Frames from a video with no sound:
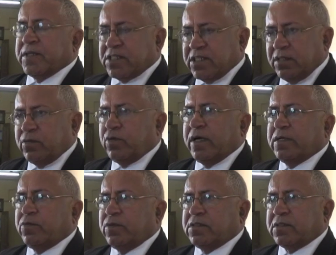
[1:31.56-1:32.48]
Person who
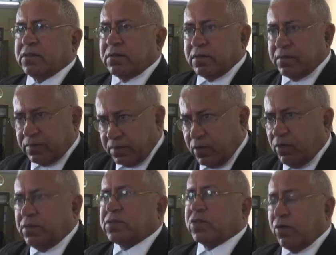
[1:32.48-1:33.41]
is
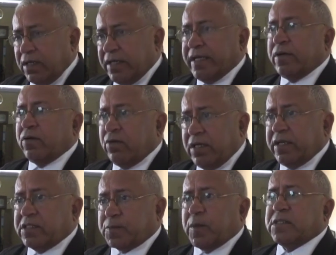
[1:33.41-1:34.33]
uh, solely and
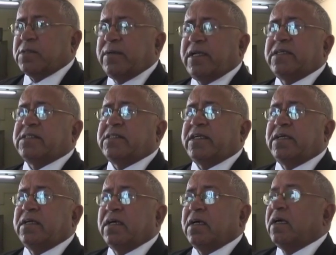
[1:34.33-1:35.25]
wholly responsible is
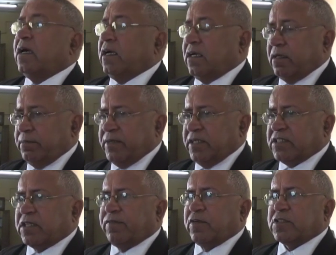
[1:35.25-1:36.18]
the uh,
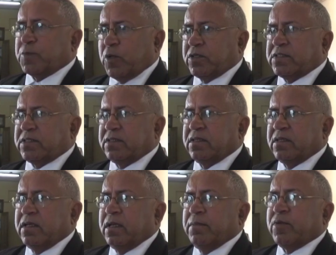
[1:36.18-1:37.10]
Minister for Sports
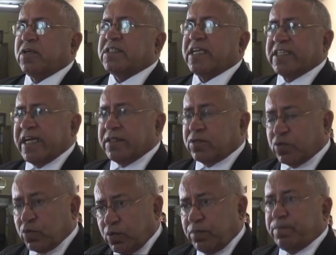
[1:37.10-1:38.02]
because he has had
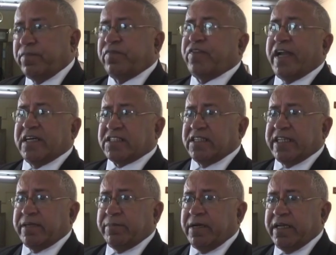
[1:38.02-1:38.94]
two flats in
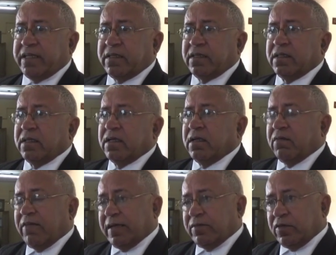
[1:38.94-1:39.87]
that building.
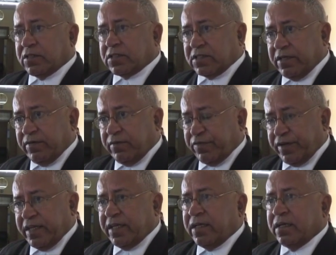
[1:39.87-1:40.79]
One was given
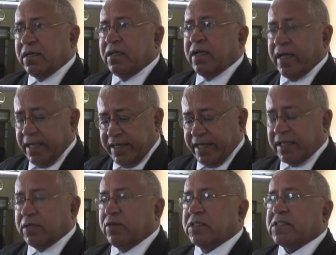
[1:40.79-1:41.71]
free and the
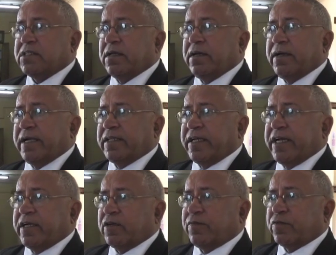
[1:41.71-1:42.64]
other was uh, at the
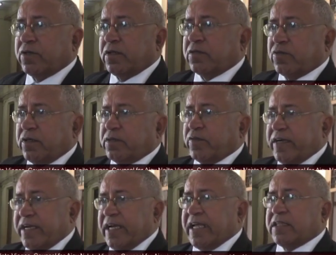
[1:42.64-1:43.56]
rate of
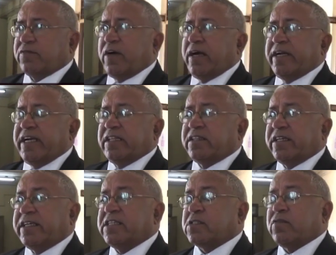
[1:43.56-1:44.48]
20 lakhs for
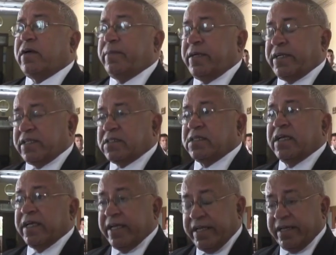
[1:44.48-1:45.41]
130 square meters
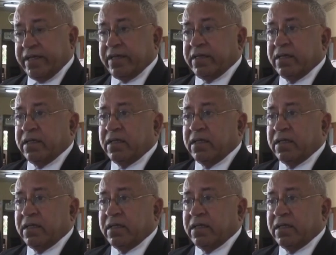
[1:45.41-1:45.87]
area